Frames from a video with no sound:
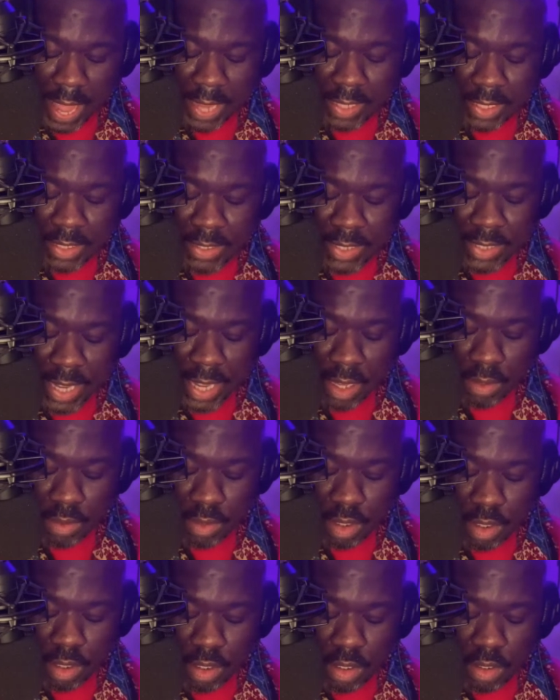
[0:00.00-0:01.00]

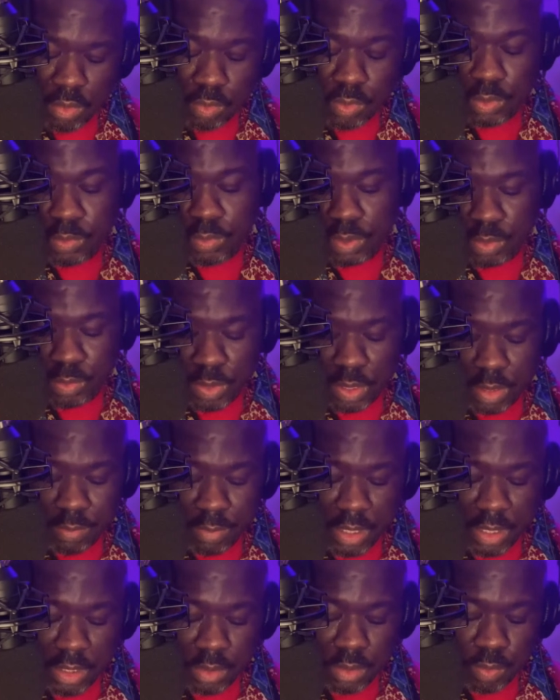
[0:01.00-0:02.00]
Allentown, which was 20
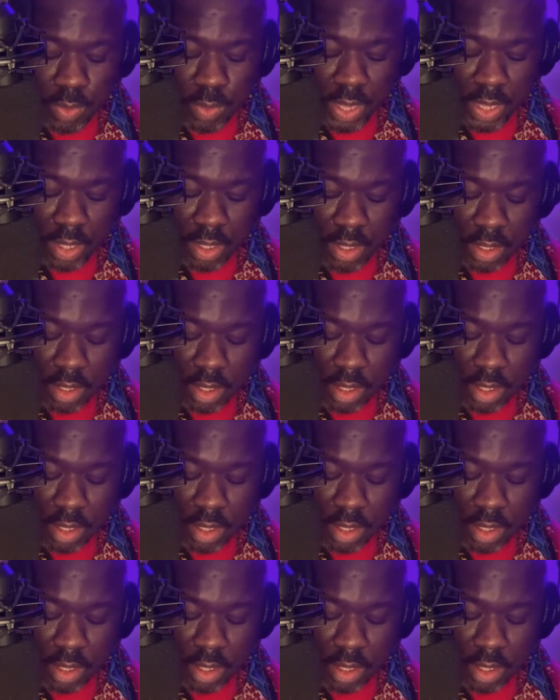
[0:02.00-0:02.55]
minutes away.